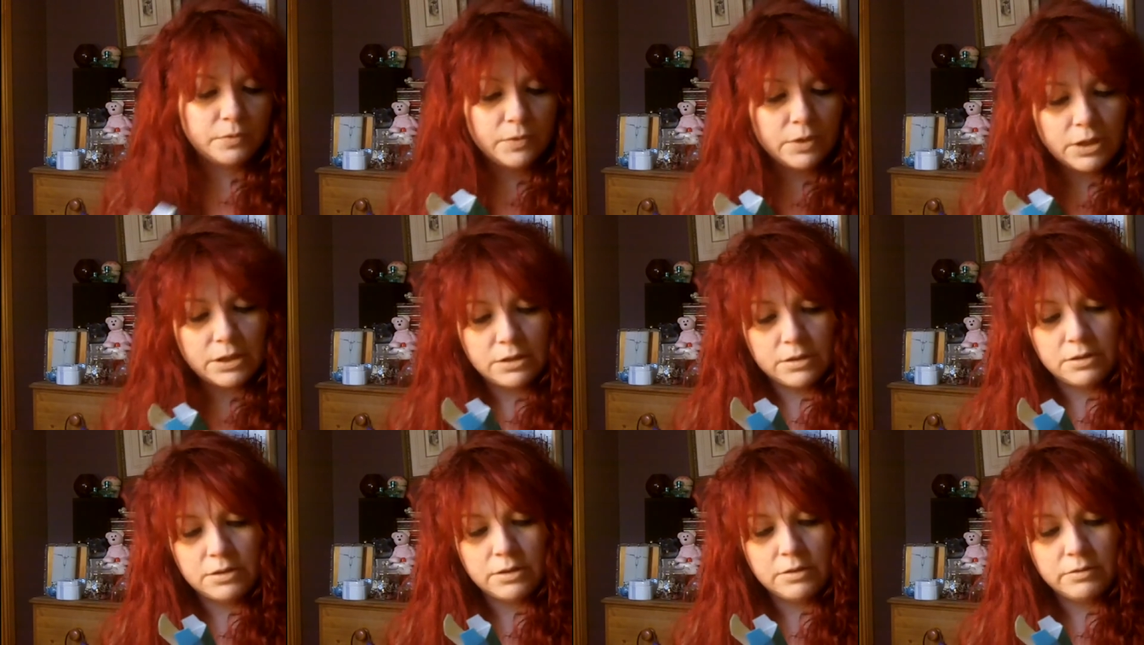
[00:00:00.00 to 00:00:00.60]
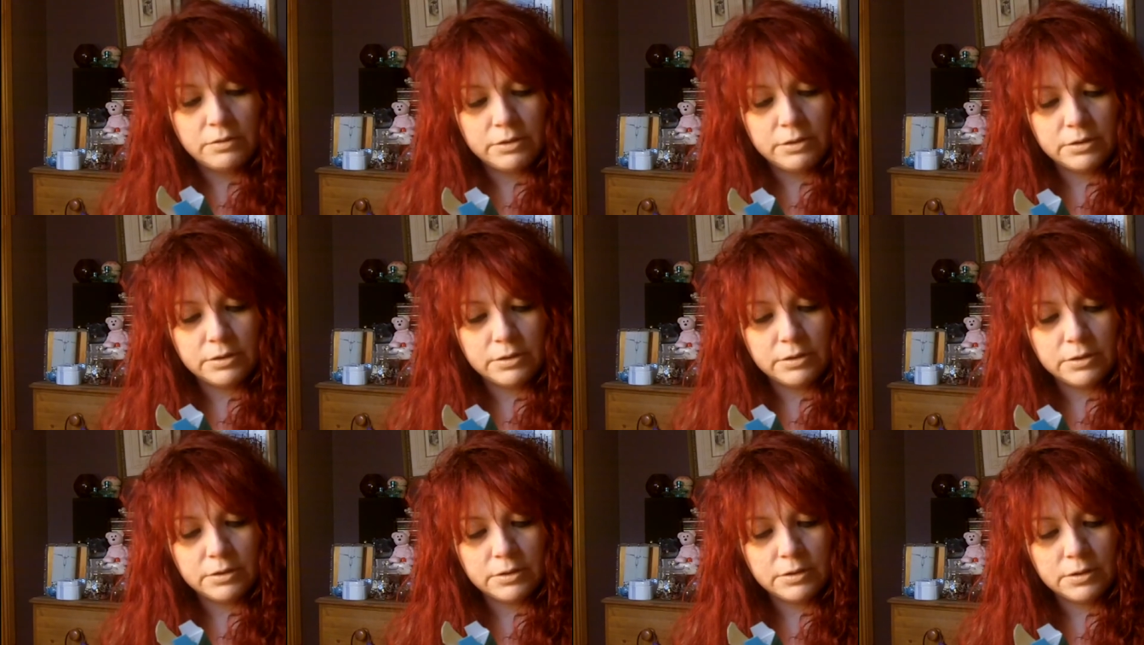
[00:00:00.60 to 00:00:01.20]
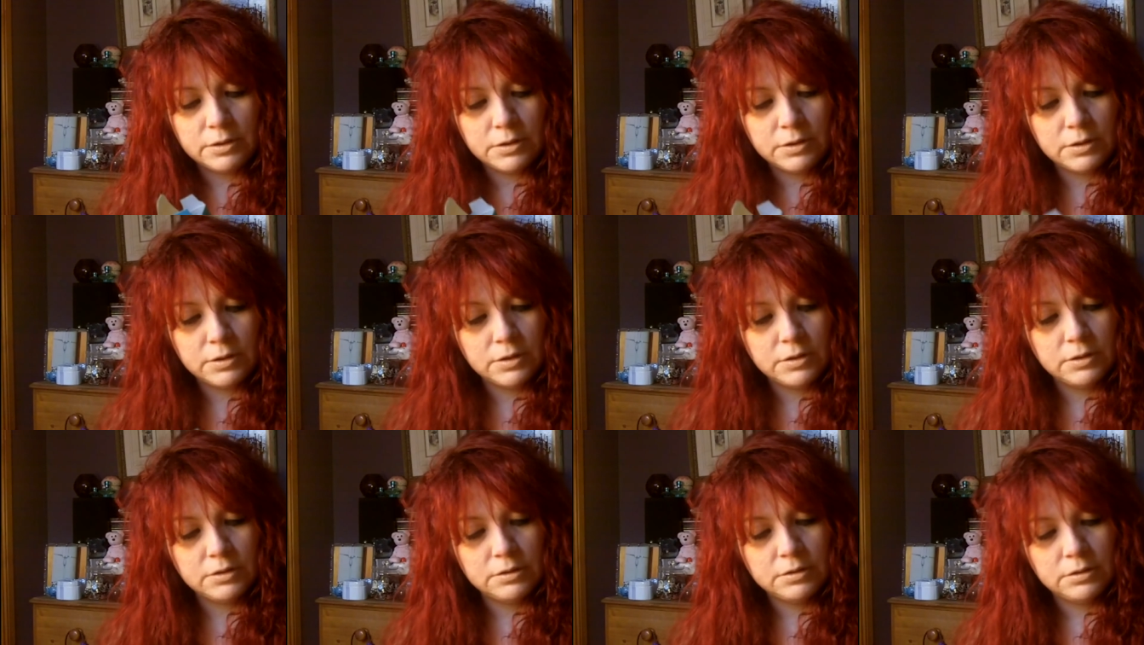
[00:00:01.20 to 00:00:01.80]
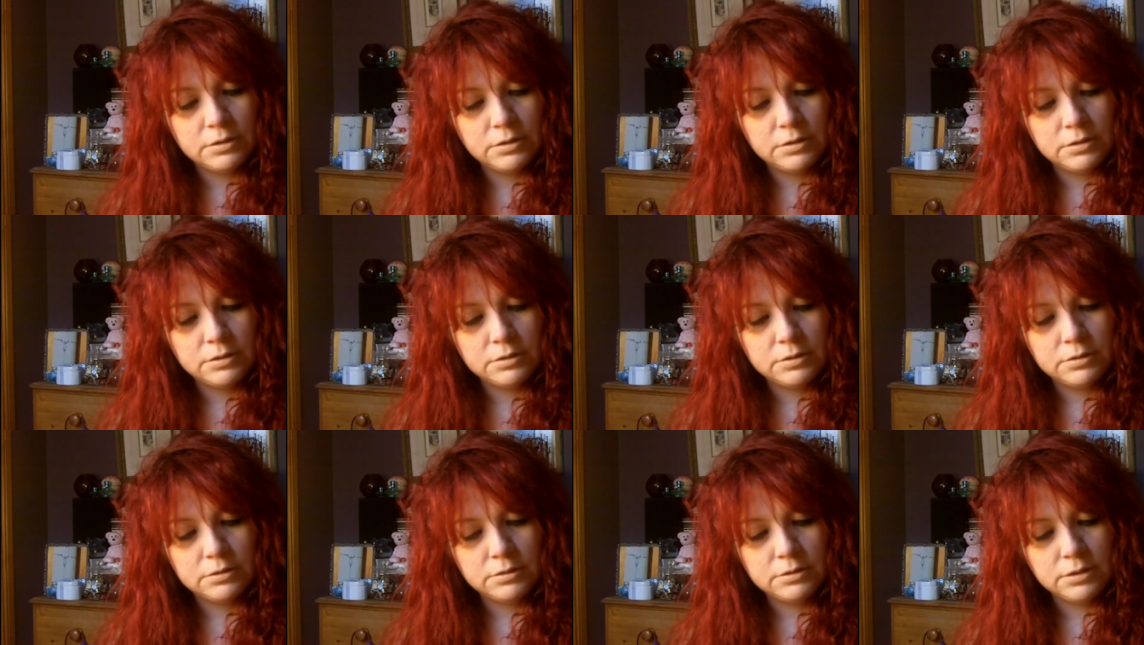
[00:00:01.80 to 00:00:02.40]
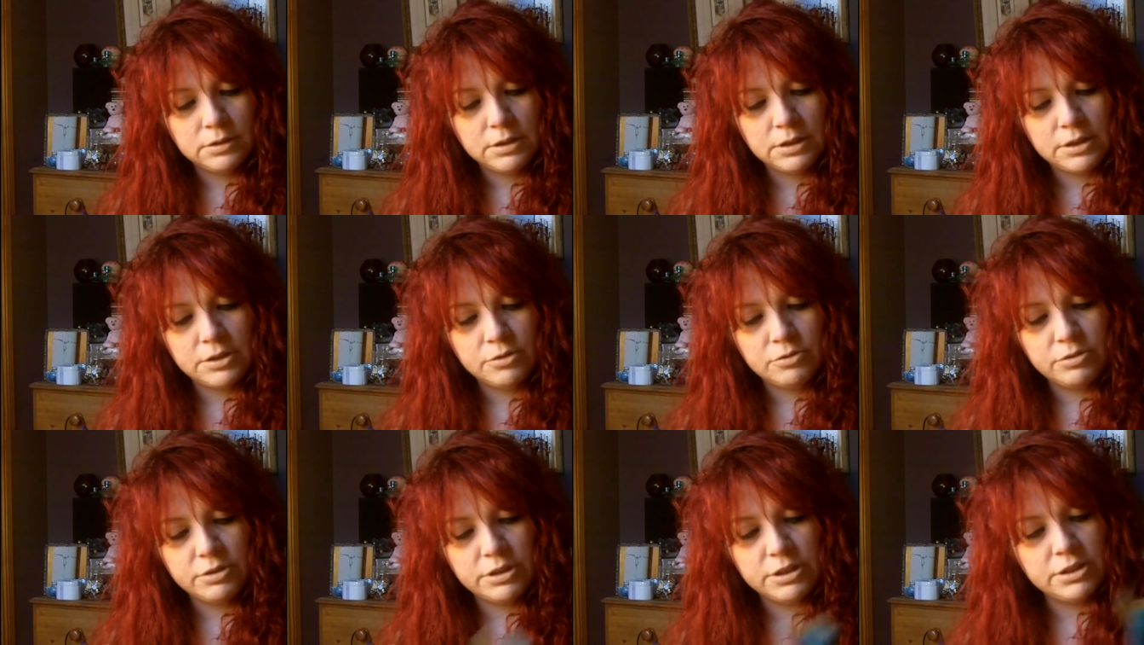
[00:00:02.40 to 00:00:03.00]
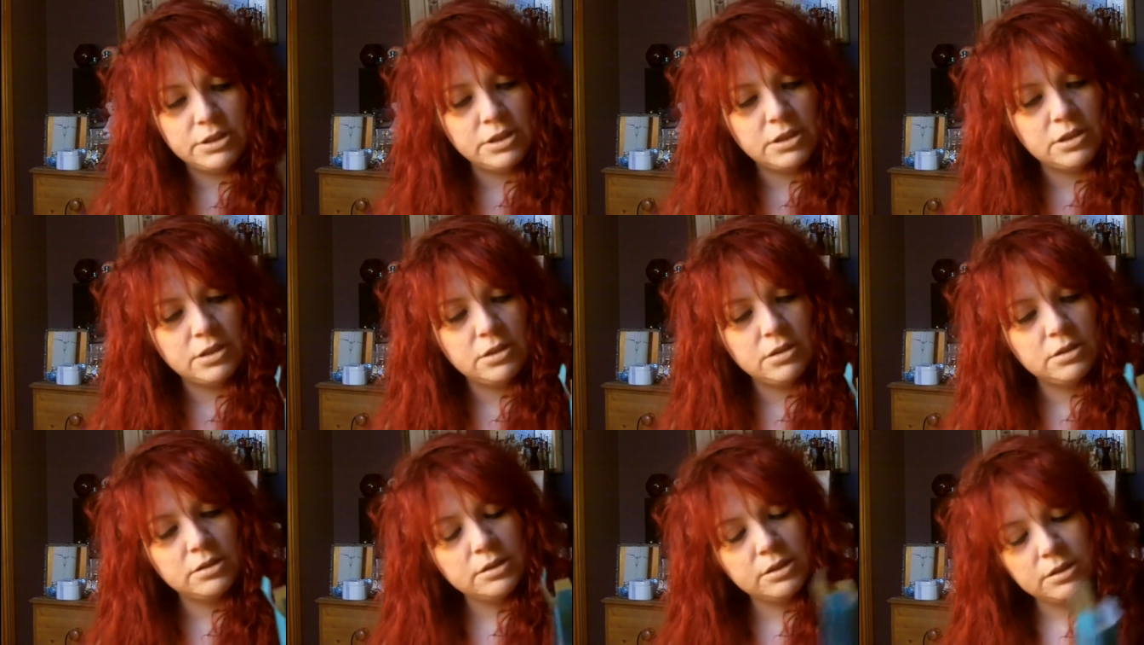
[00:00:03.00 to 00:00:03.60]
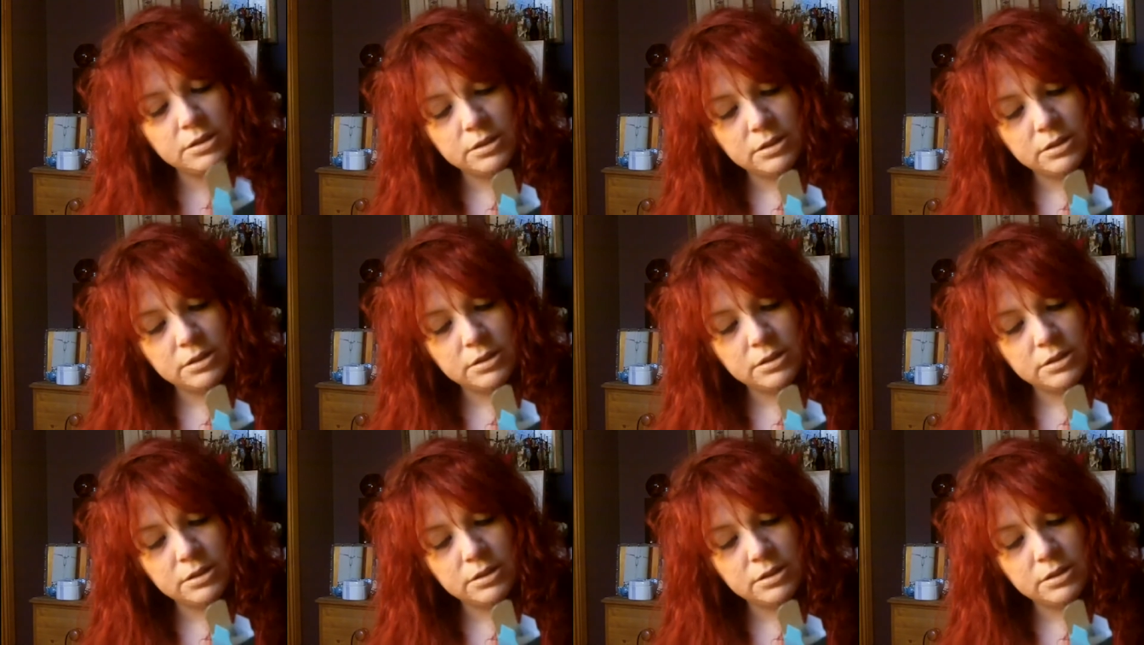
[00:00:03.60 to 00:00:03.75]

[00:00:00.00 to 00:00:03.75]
have a look. Yeah, it's really dark.